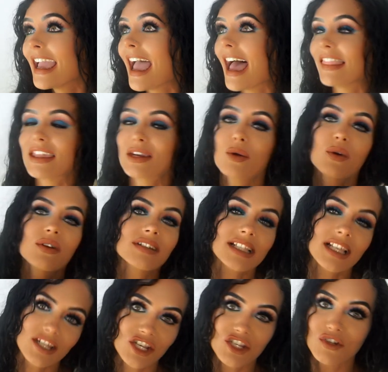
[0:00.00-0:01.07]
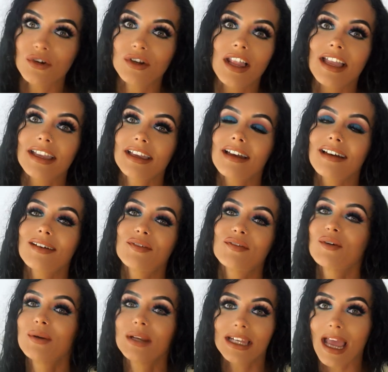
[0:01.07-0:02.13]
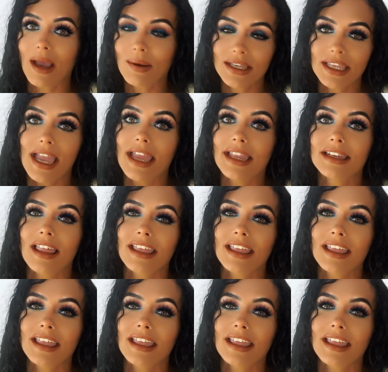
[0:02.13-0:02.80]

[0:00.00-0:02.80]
and then all of a sudden you're like falling out again.